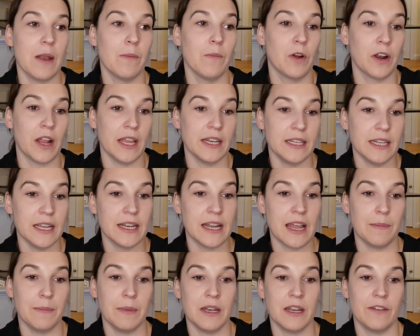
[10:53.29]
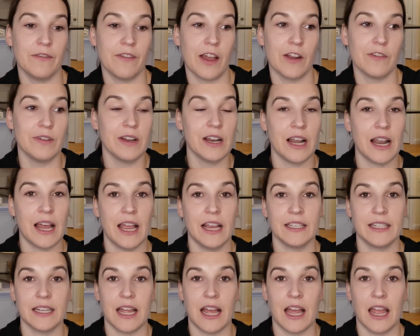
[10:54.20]
And what I did, if I
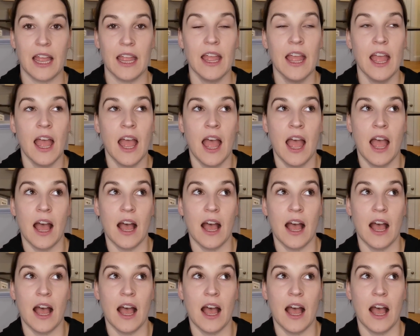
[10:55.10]
realized I